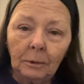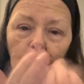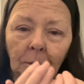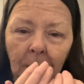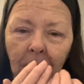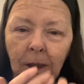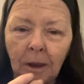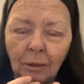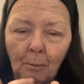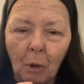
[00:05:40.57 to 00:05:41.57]

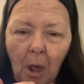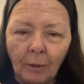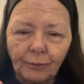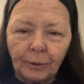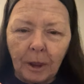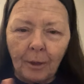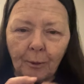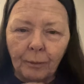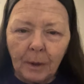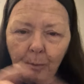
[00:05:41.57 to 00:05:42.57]
Linking the blocks together
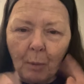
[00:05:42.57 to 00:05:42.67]
and then